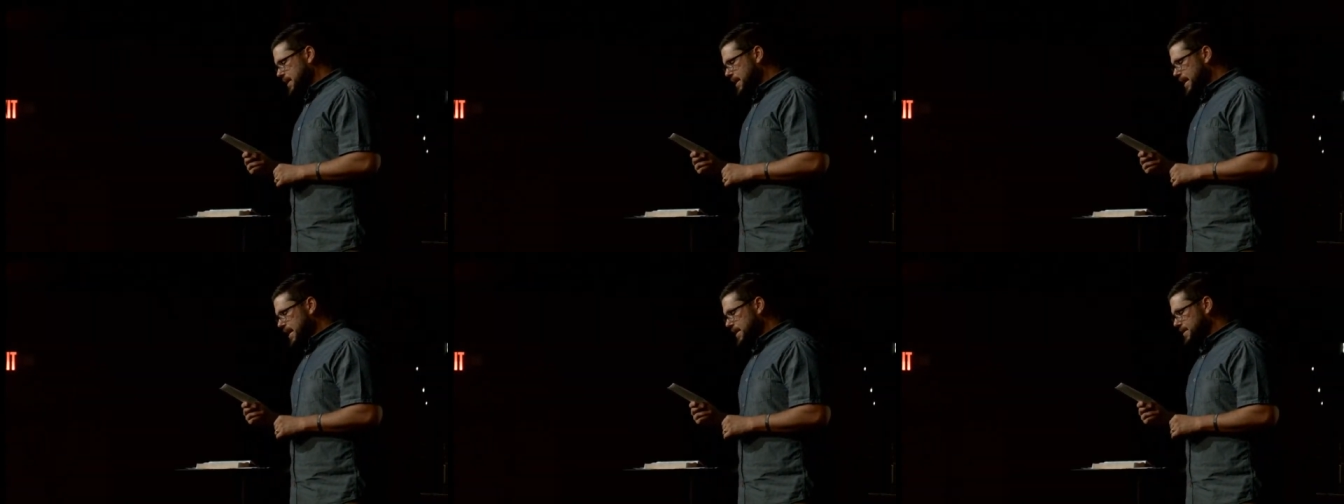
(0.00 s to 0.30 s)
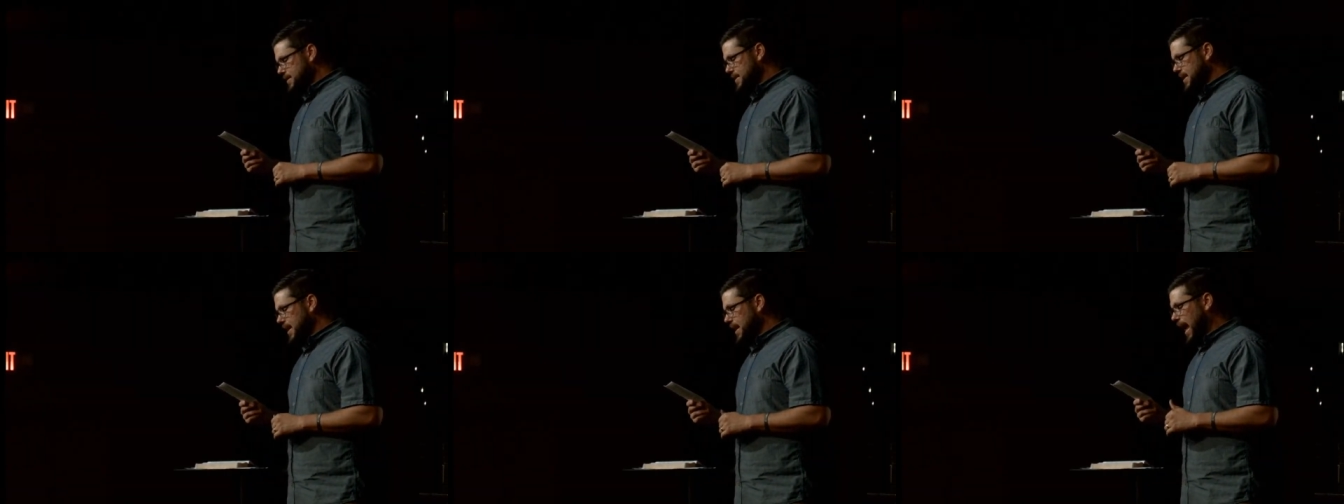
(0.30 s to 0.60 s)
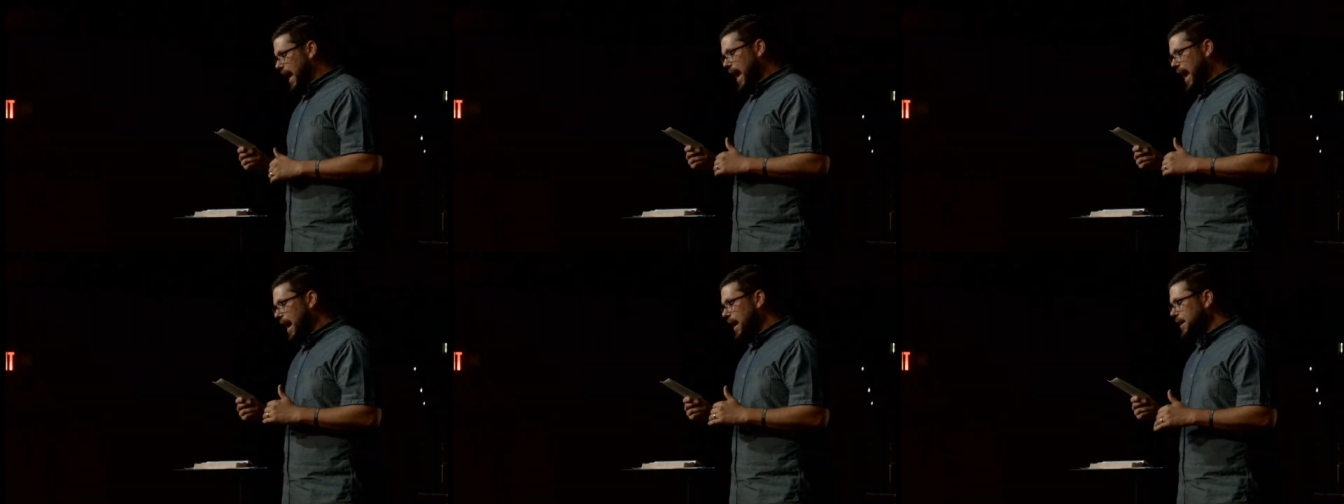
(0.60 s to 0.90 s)
He said,
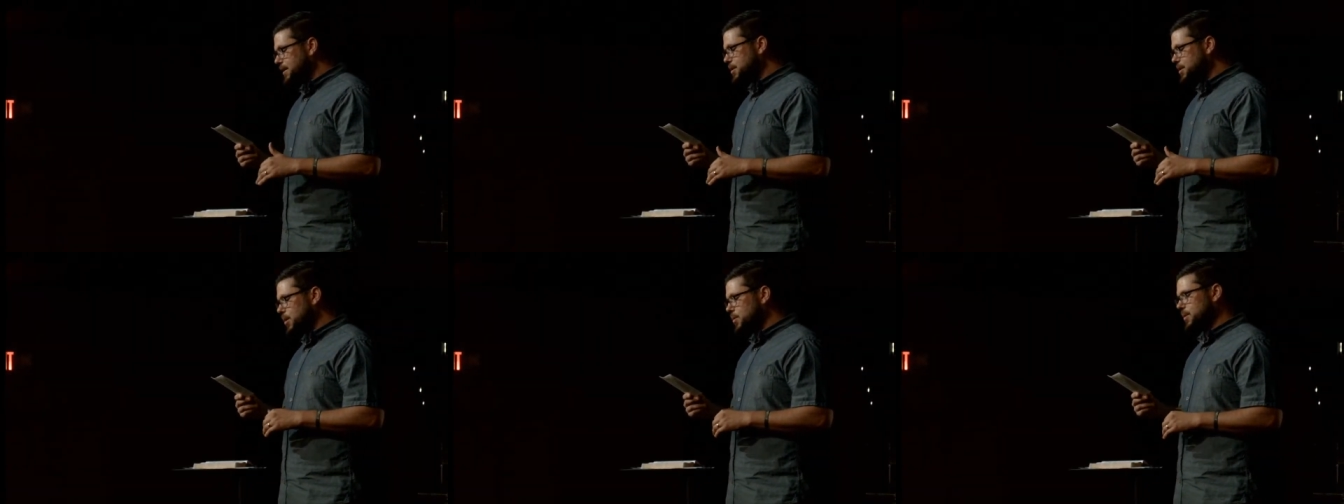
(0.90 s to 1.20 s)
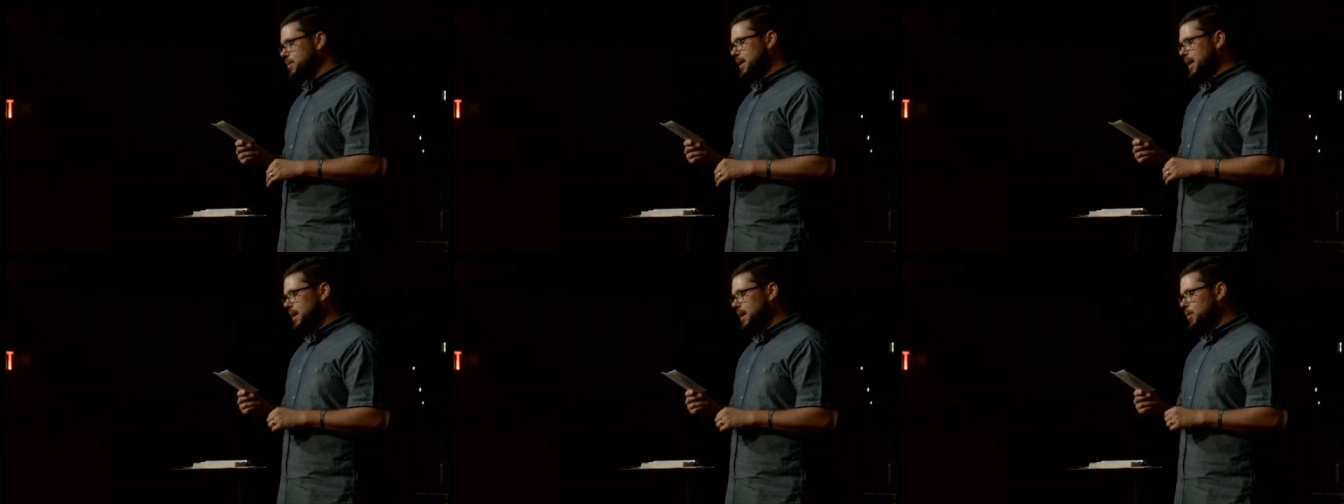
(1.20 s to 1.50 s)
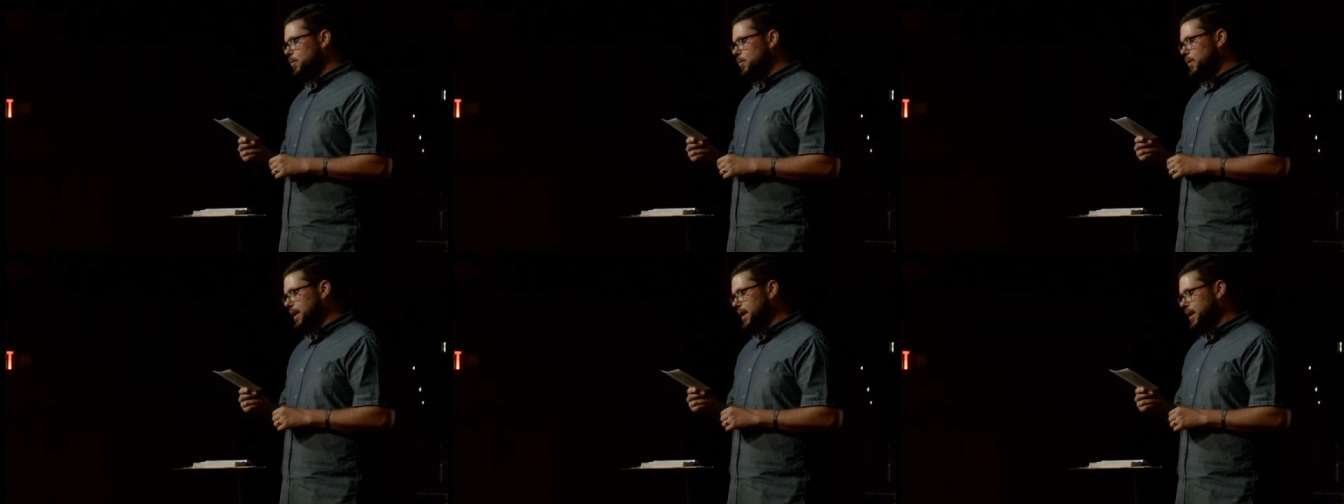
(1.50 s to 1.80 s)
I don't care
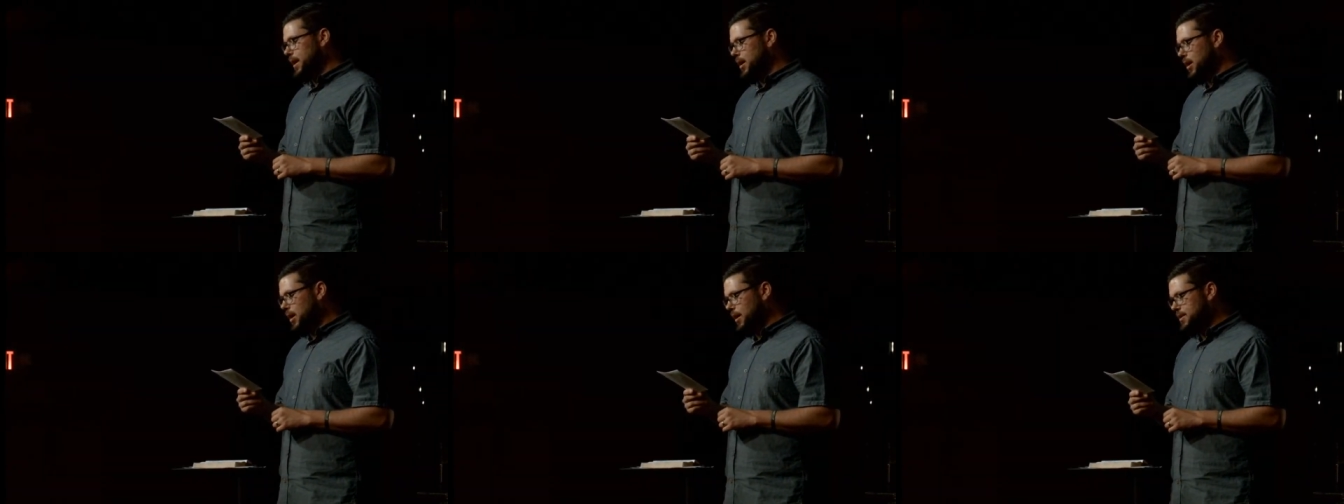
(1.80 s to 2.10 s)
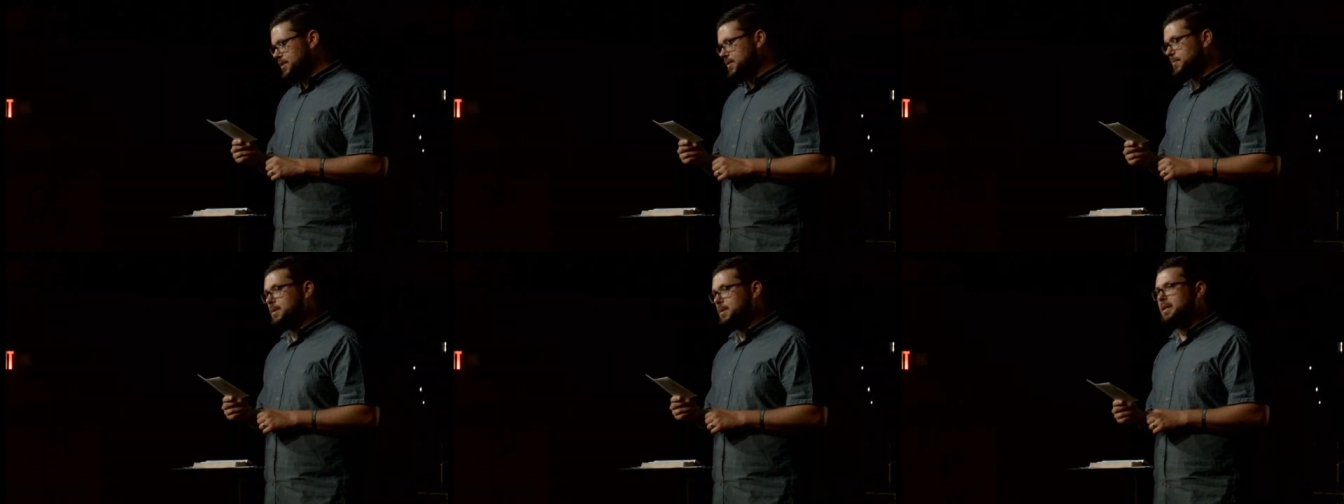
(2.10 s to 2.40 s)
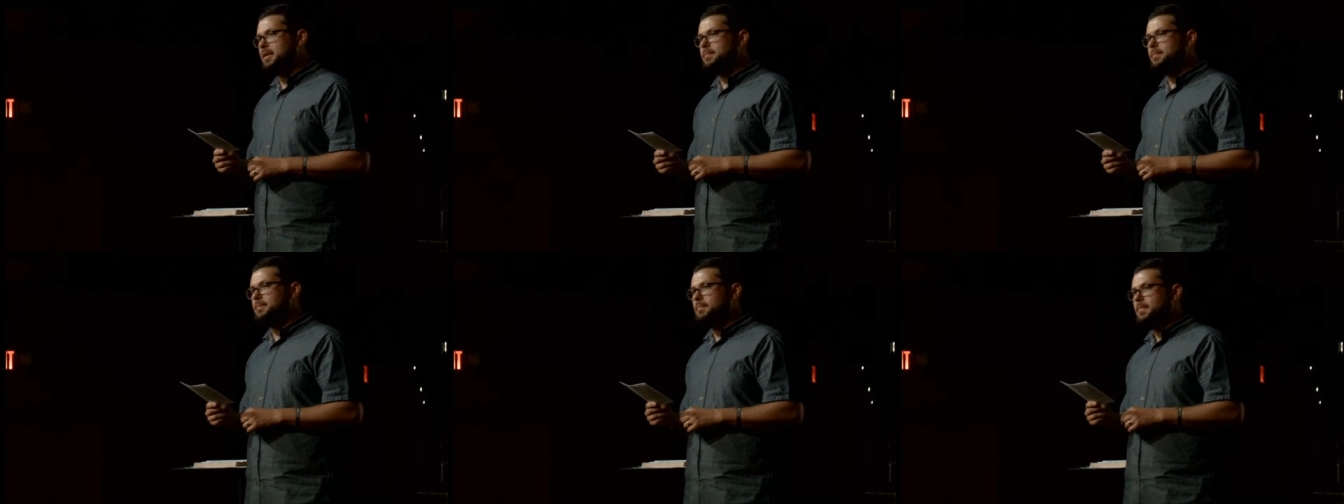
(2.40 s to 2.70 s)
what it costs me.